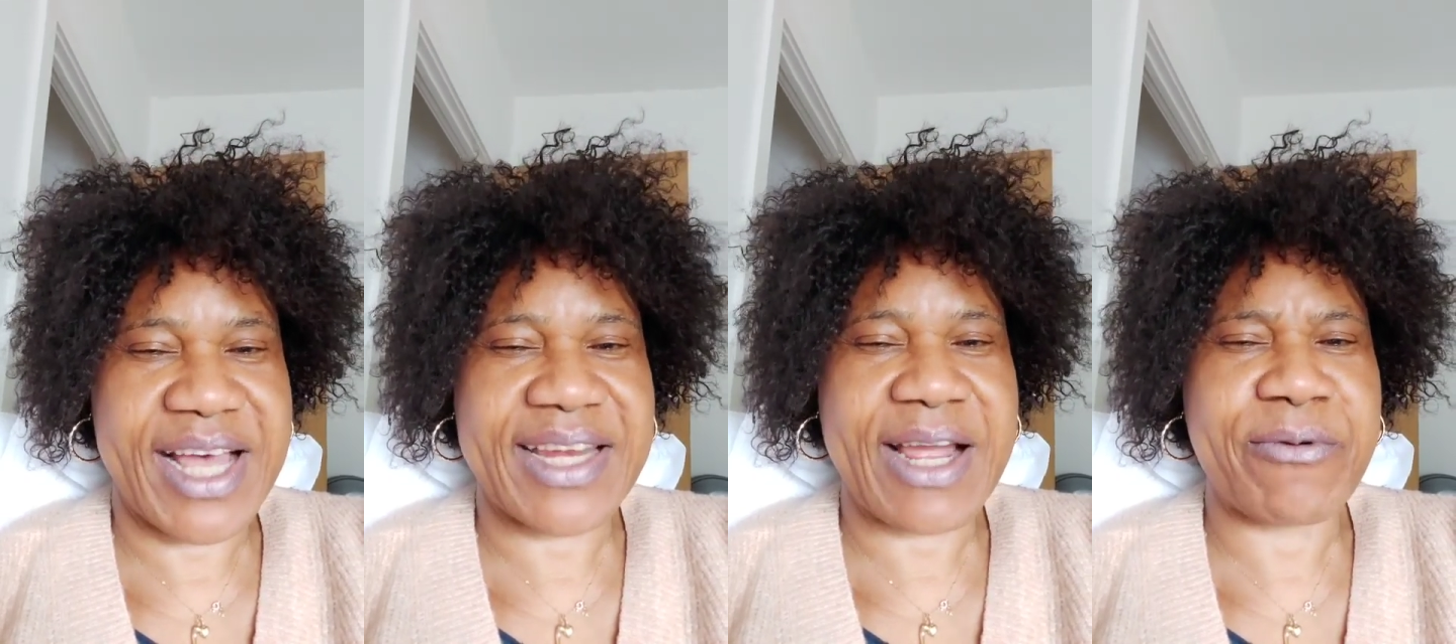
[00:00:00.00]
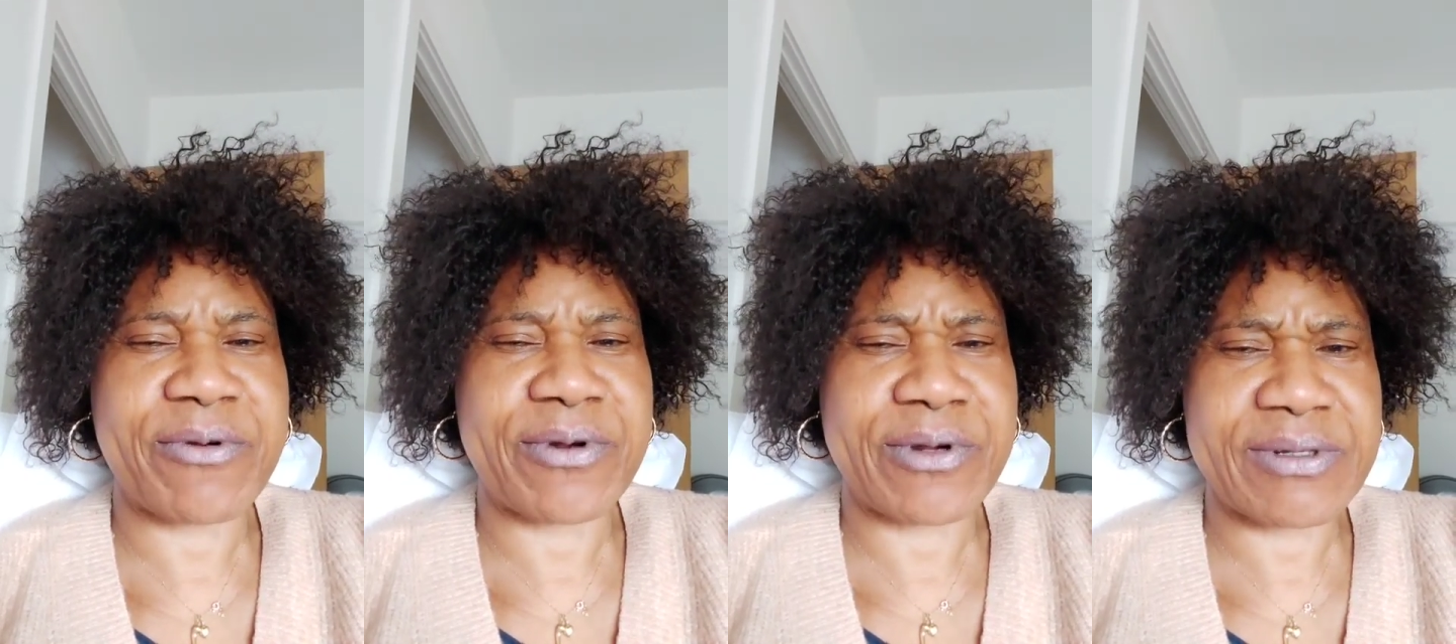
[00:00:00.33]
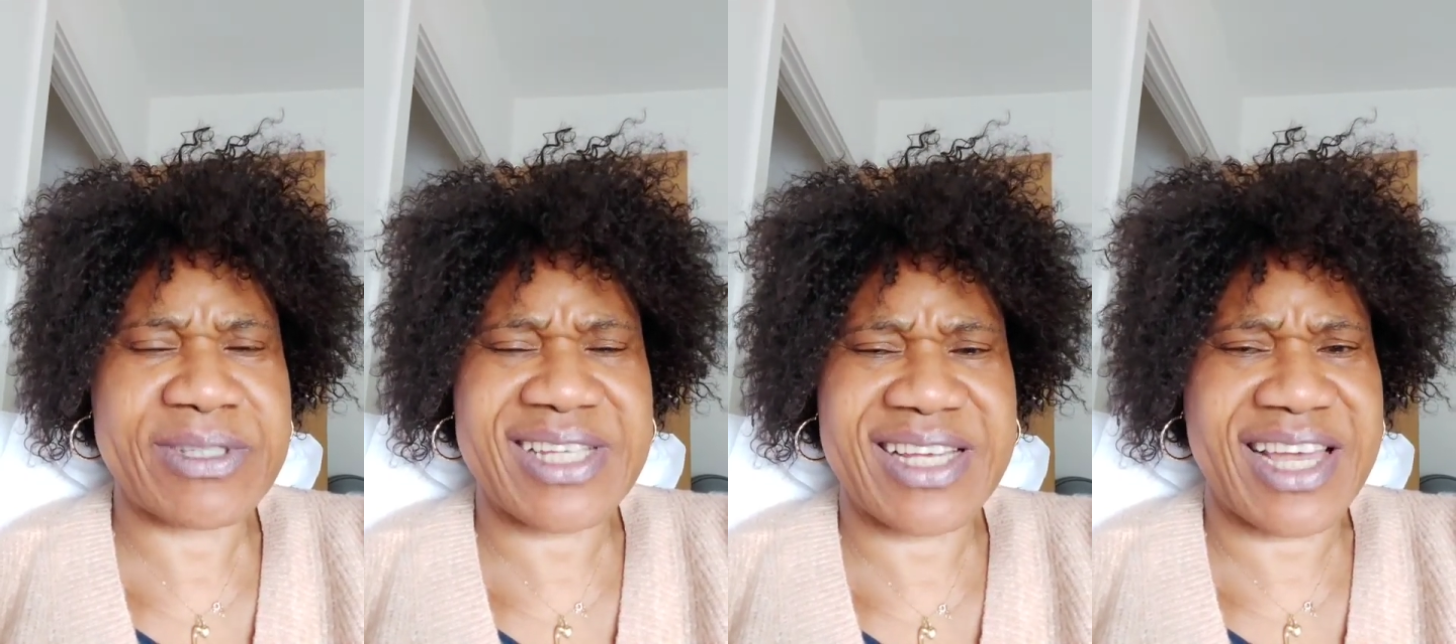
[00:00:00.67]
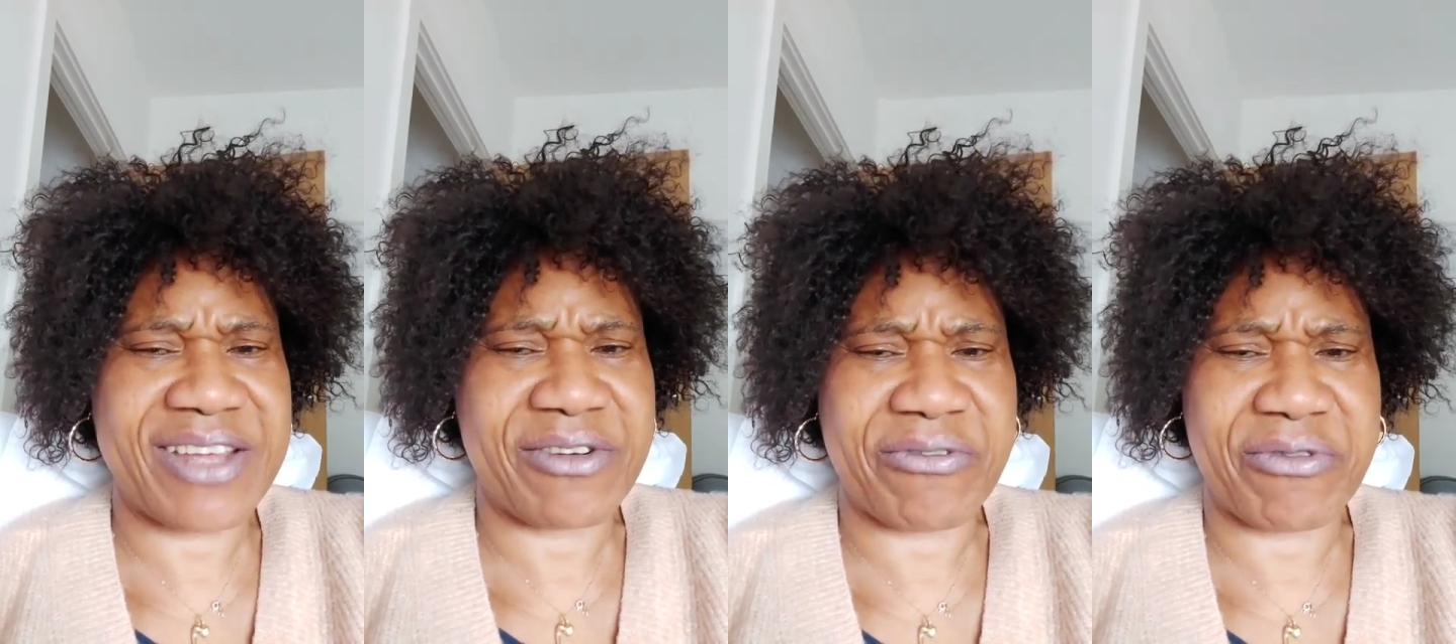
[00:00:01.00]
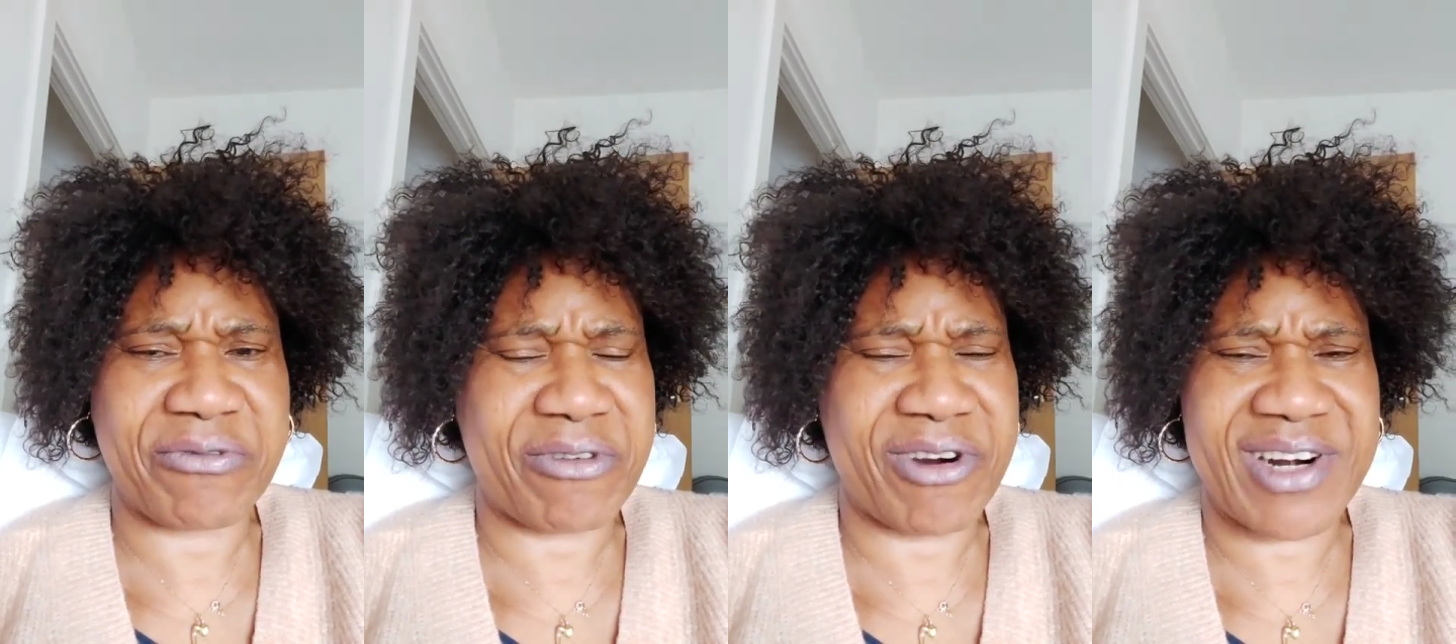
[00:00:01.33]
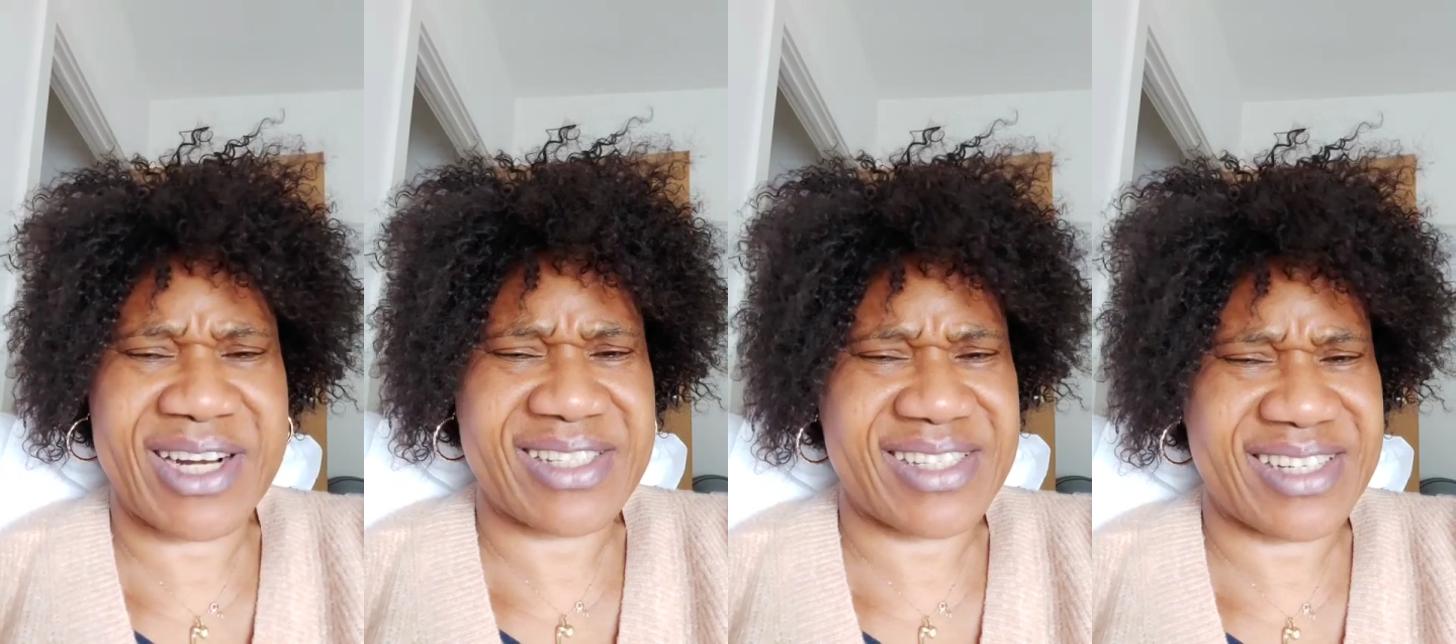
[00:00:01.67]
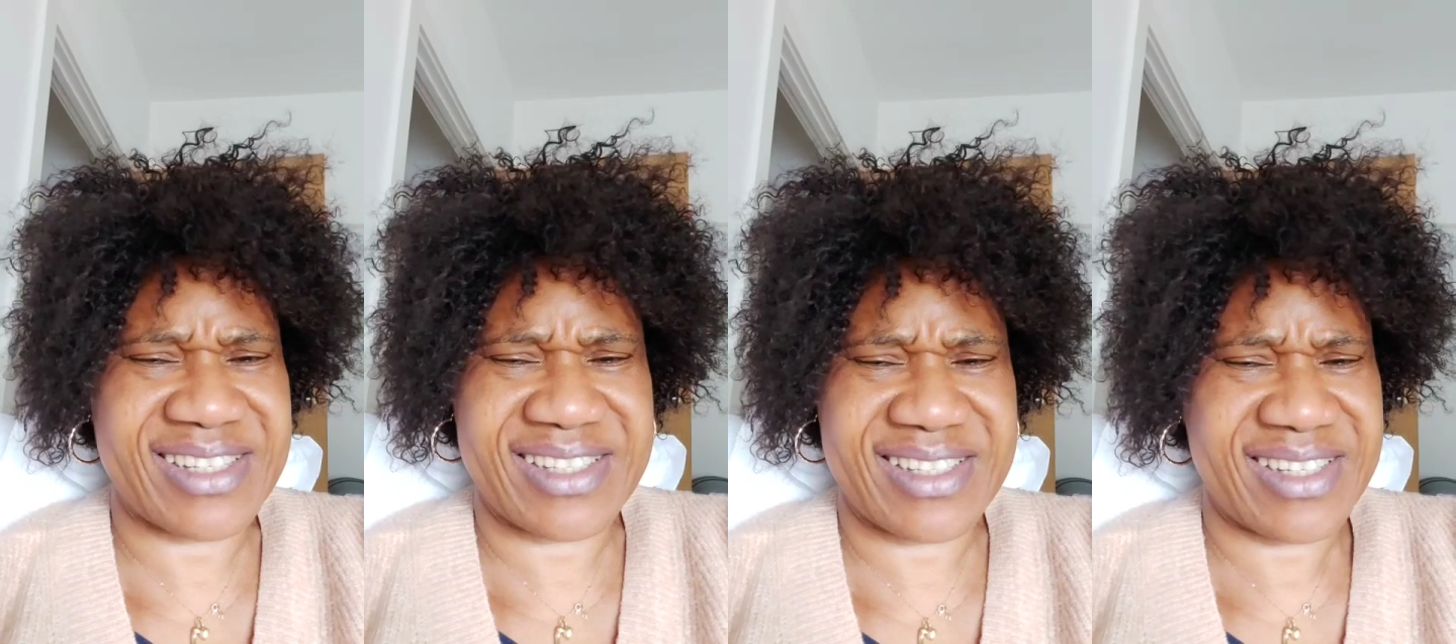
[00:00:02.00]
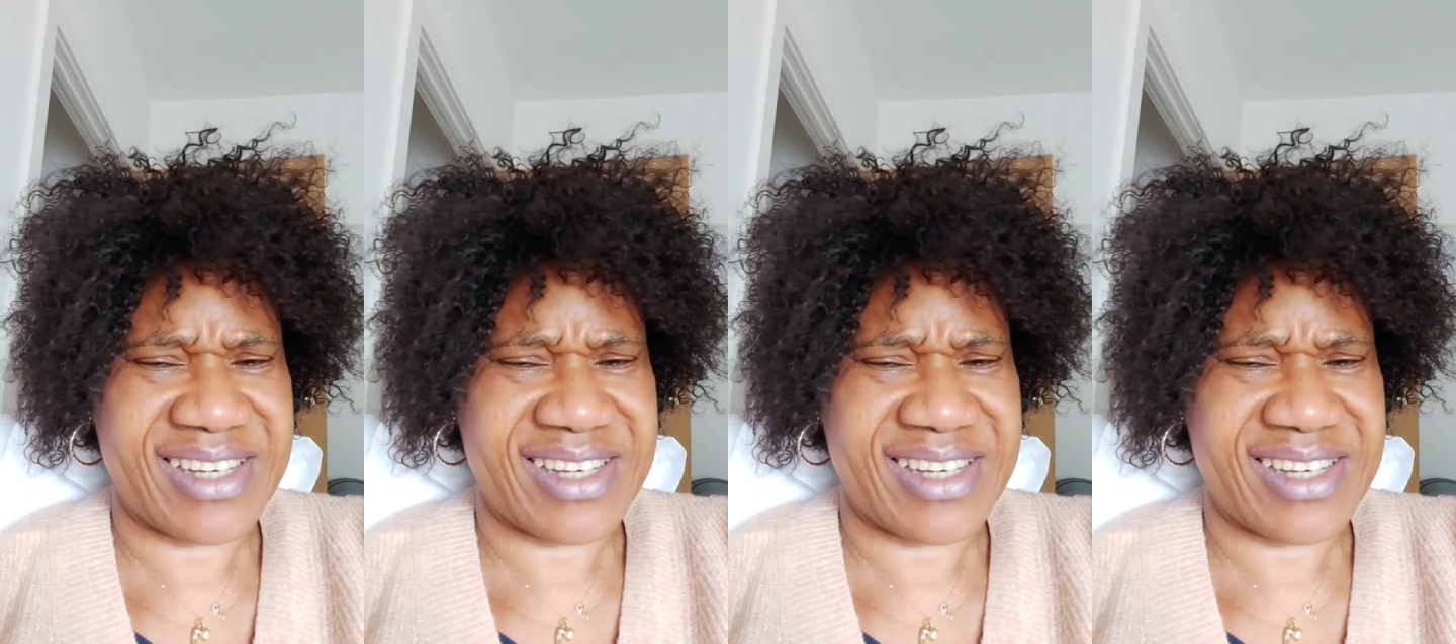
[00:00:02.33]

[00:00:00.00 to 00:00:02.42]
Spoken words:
and I will not take any of you for granted.